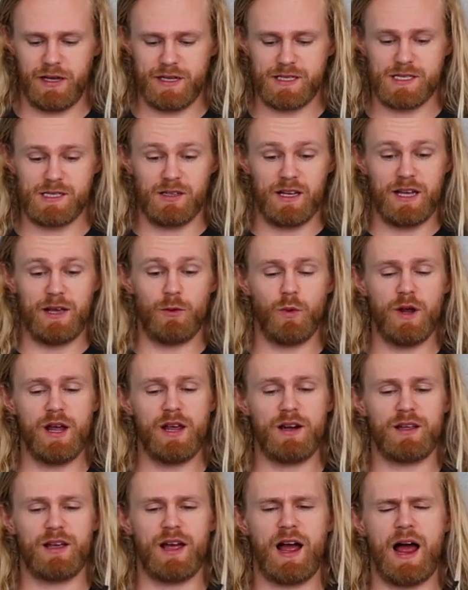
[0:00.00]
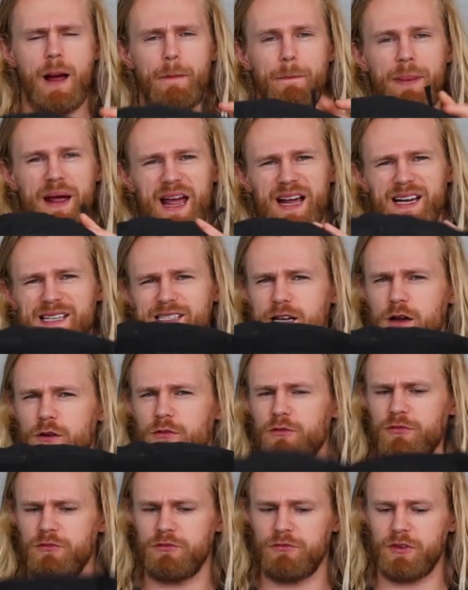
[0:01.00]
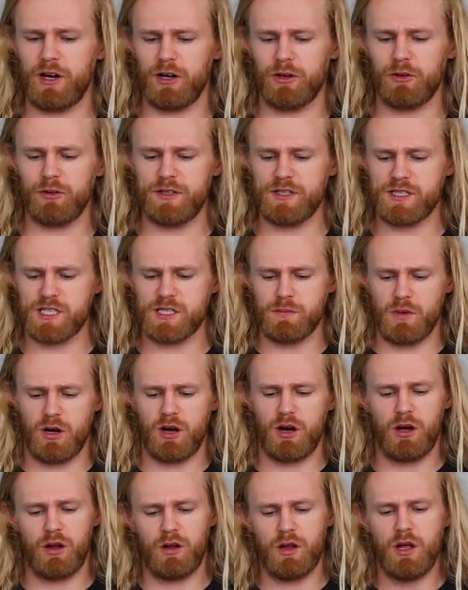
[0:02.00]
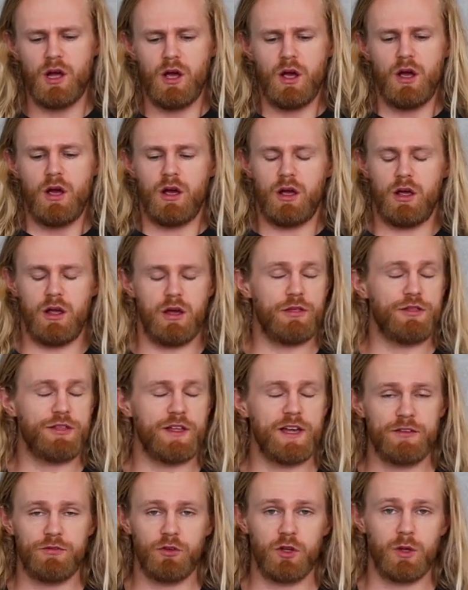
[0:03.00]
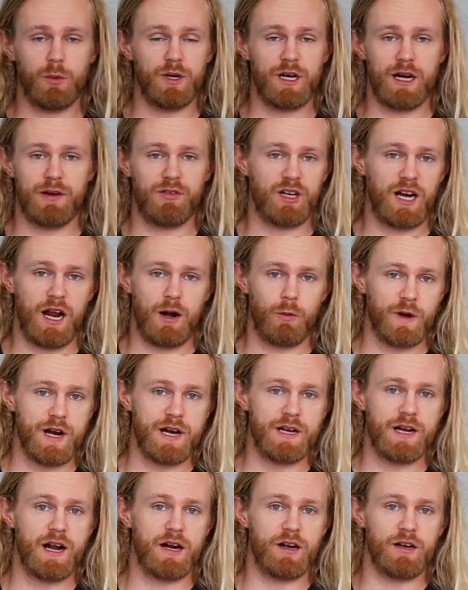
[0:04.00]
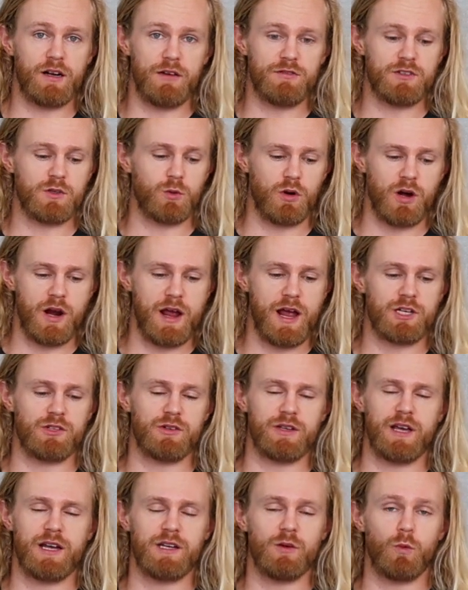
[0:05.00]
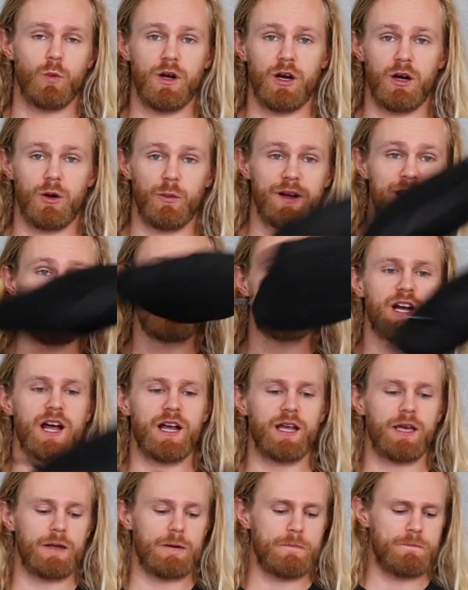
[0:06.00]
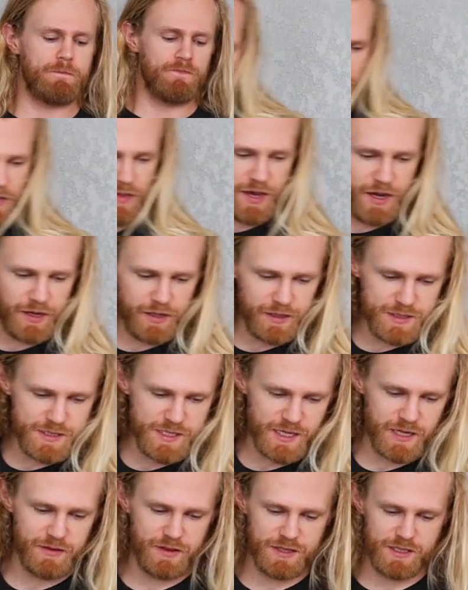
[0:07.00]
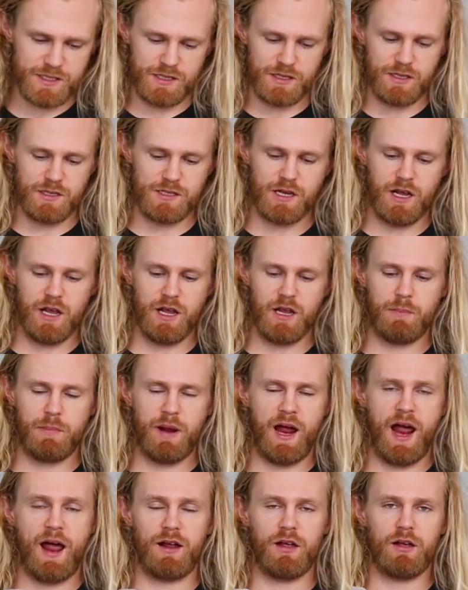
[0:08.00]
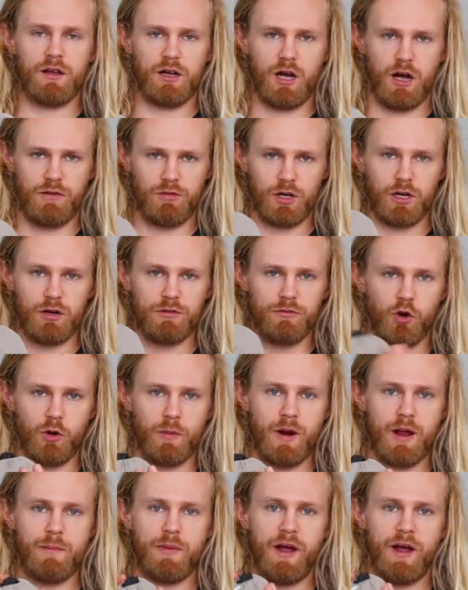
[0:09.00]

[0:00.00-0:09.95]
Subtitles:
It's lightweight, compacts down fairly small. And thankfully we never got rained on enough to where I actually had to wear a rain jacket. And then inside this is a pack cover for my